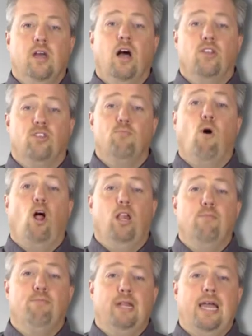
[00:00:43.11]
A small
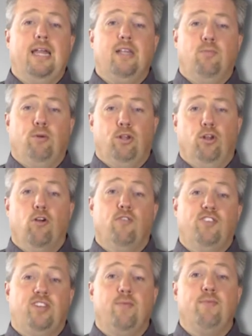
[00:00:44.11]
implantable nerve
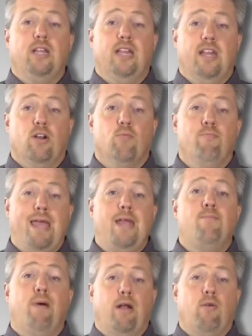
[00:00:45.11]
stimulator
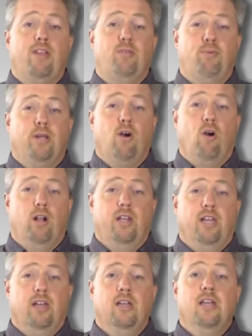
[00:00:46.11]
made by
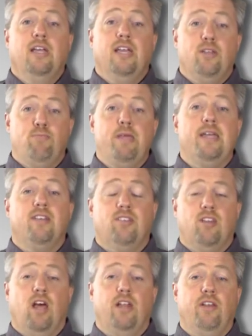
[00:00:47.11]
Respicardia is being
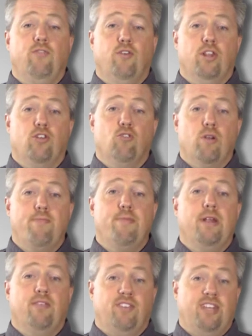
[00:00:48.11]
studied for the
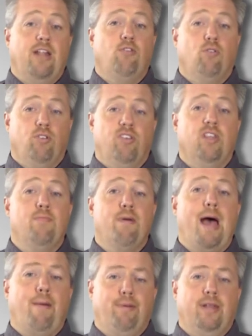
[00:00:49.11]
treatment of central sleep
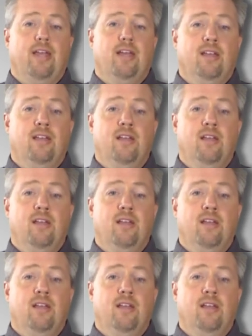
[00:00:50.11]
apnea.